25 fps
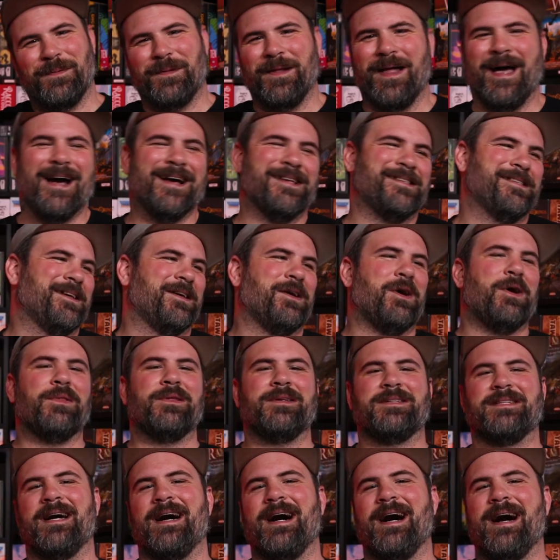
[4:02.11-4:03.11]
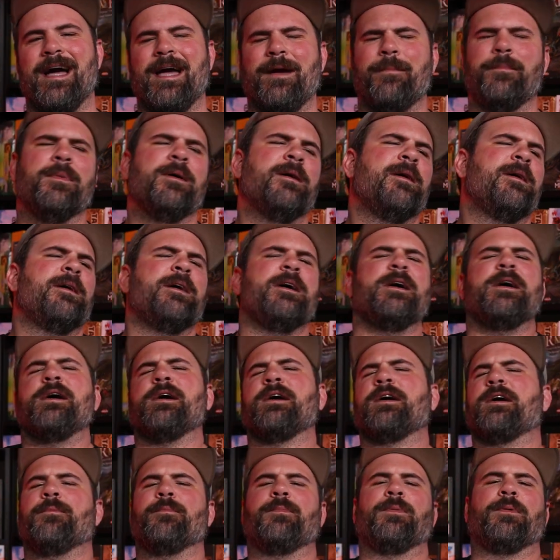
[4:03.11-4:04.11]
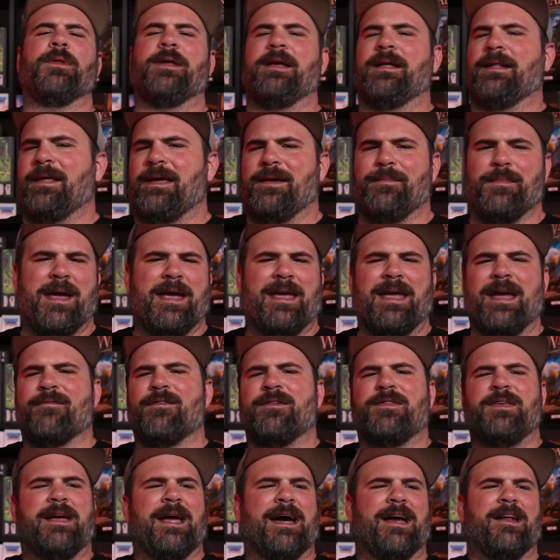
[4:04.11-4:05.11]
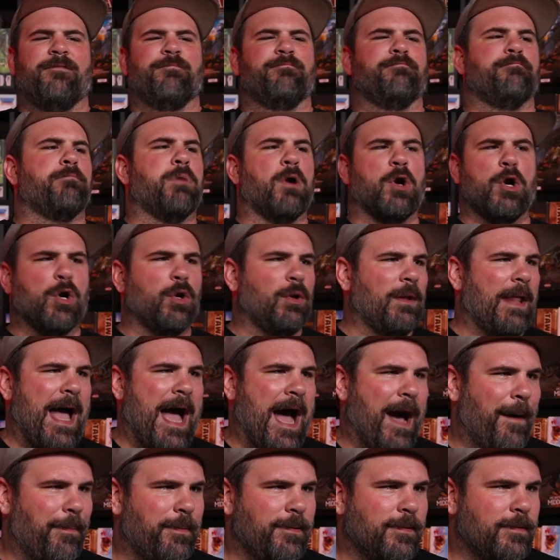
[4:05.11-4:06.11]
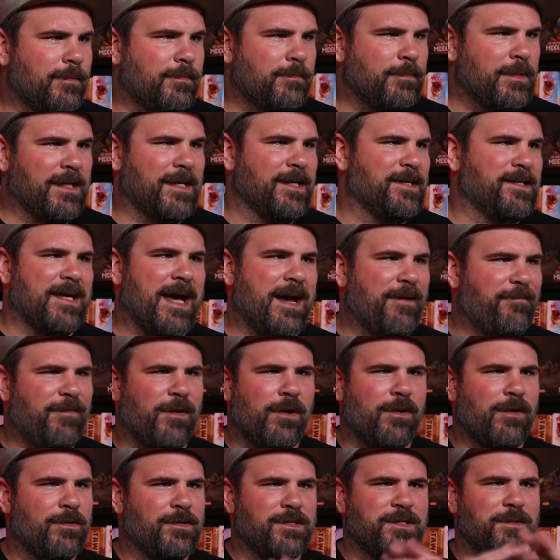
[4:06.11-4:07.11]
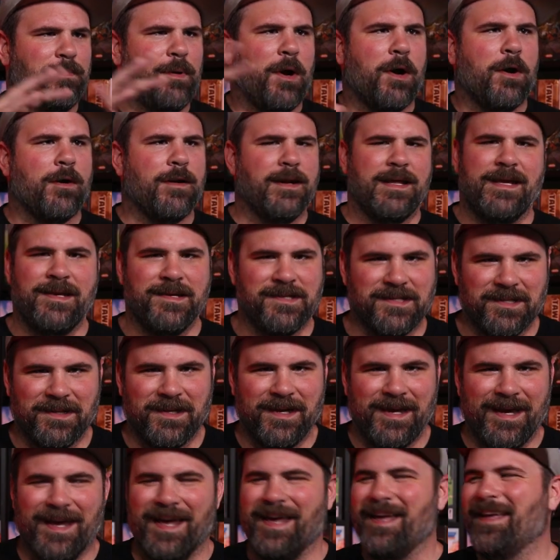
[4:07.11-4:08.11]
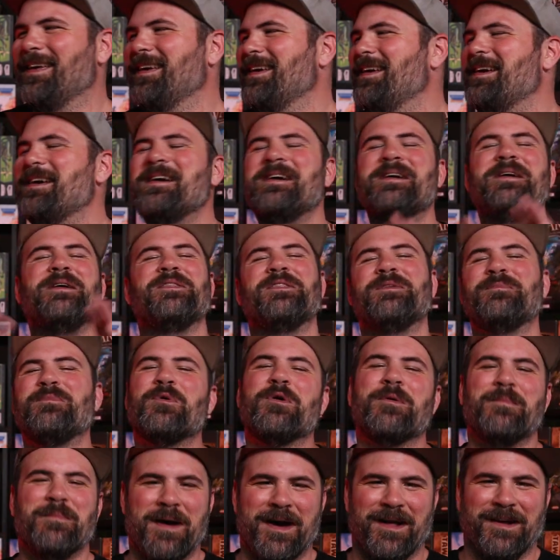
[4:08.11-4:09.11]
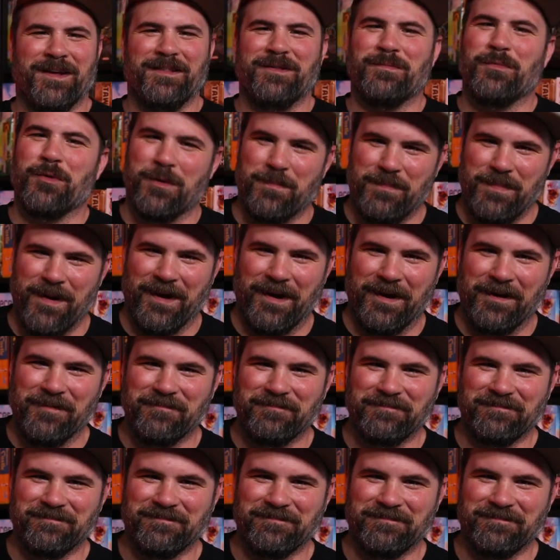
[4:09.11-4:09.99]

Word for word: plastic all the time, completely make everything out of burlap because that falls apart easily. The more meta, the more better.